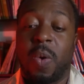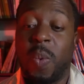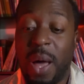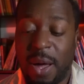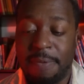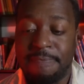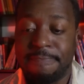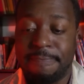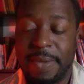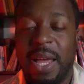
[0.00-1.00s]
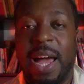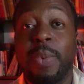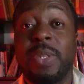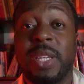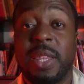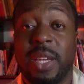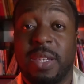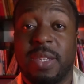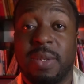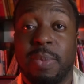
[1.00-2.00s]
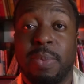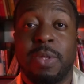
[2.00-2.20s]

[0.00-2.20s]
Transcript: Well, I would say this.